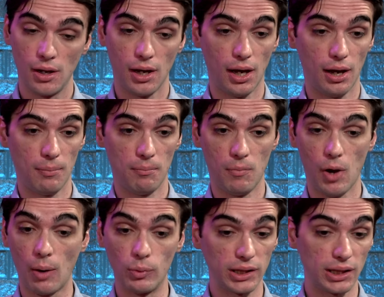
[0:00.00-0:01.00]

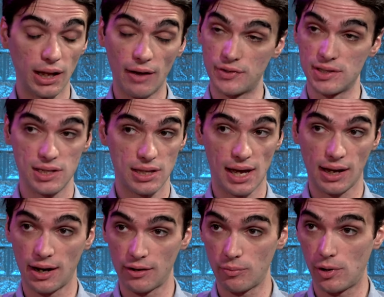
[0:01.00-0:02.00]
I would love to see that
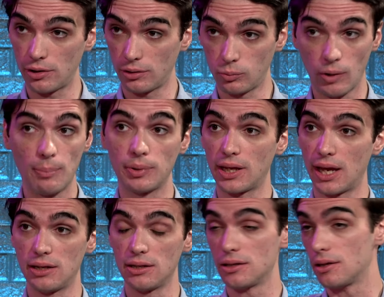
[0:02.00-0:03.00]
kind of model
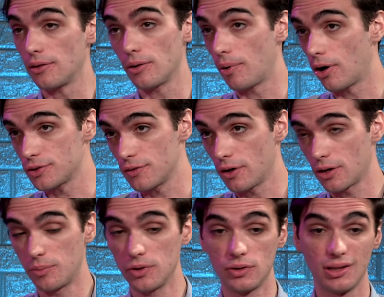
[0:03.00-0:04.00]
replicated in other parts of our
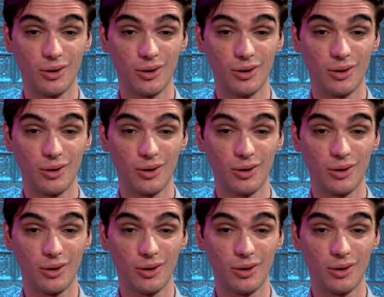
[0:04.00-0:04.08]
community.